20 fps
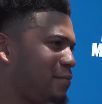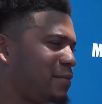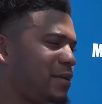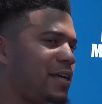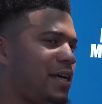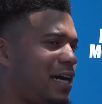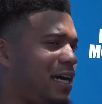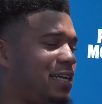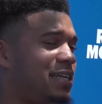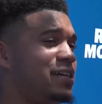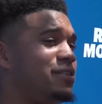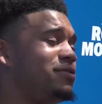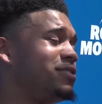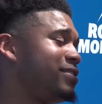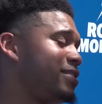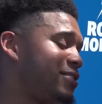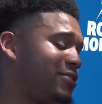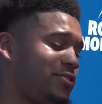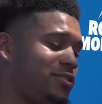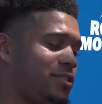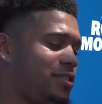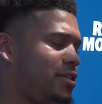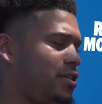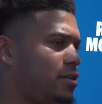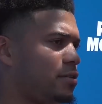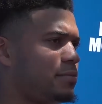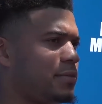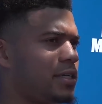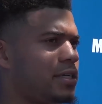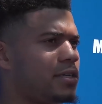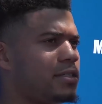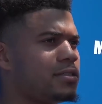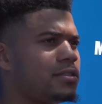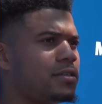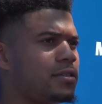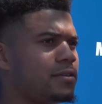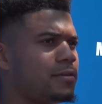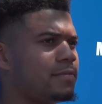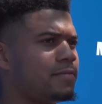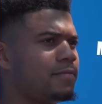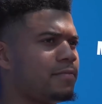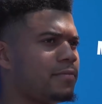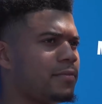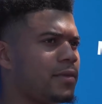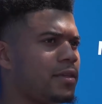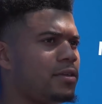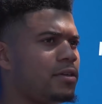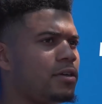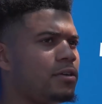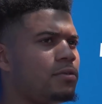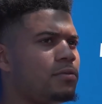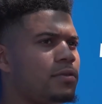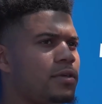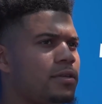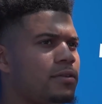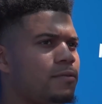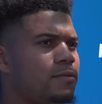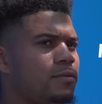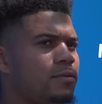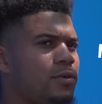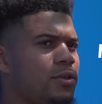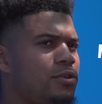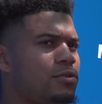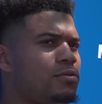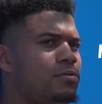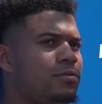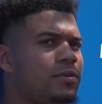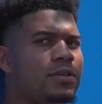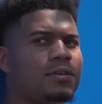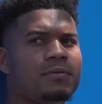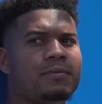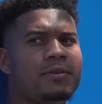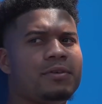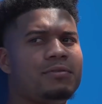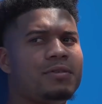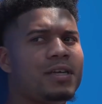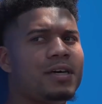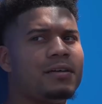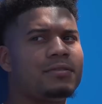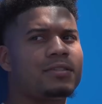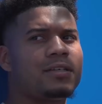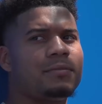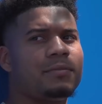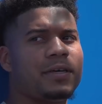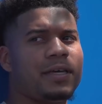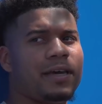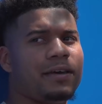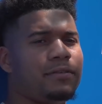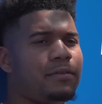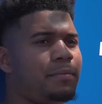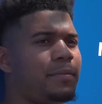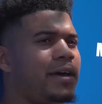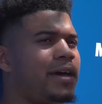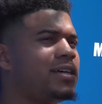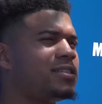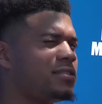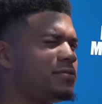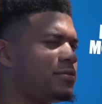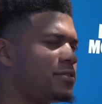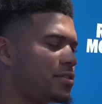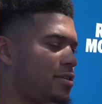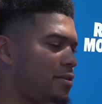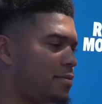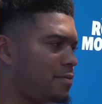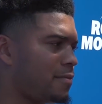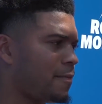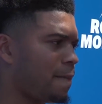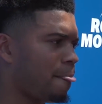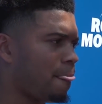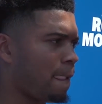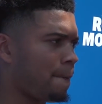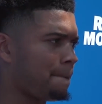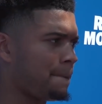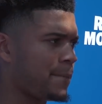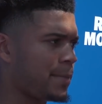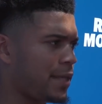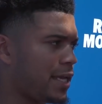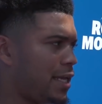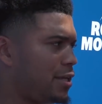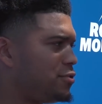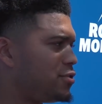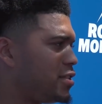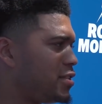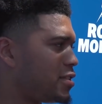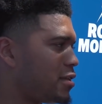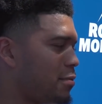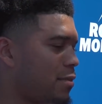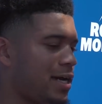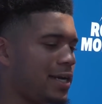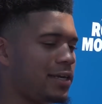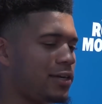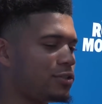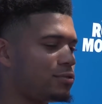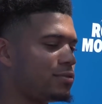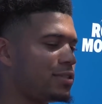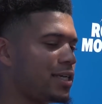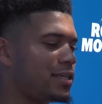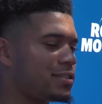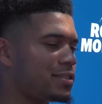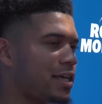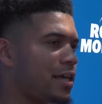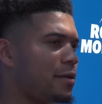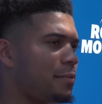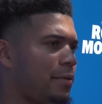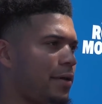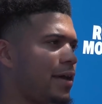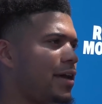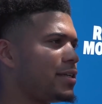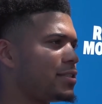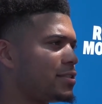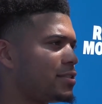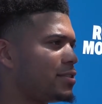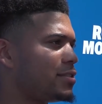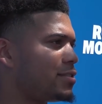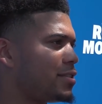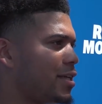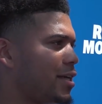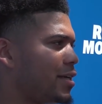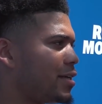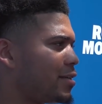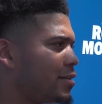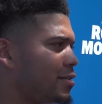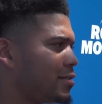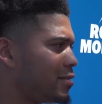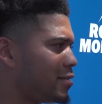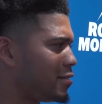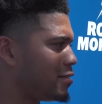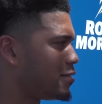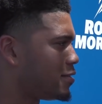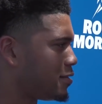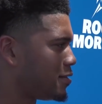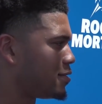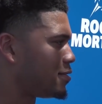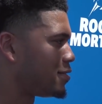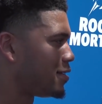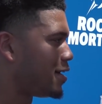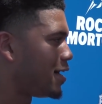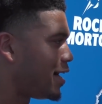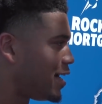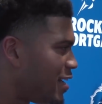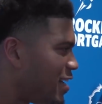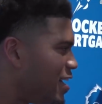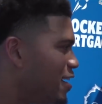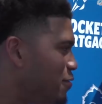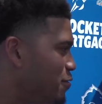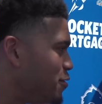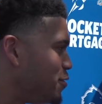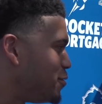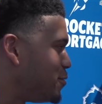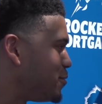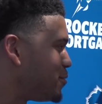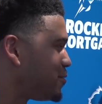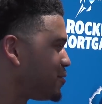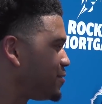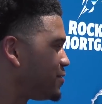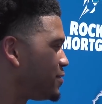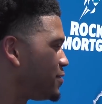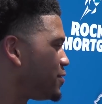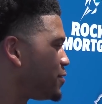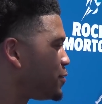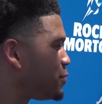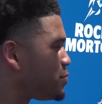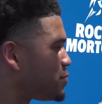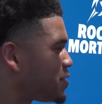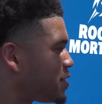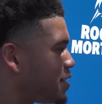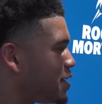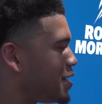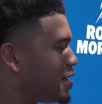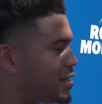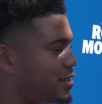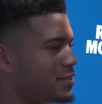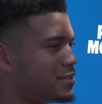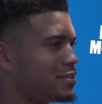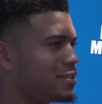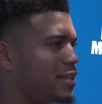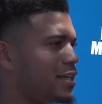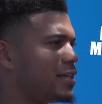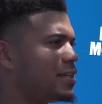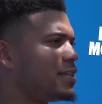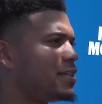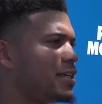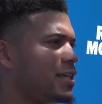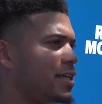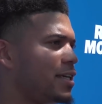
Man, I love his energy, though, man. It's, you know, when you love something and have a passion for something, and you see somebody else with that same passion, it's like, I love you. You know what I'm saying? It's like,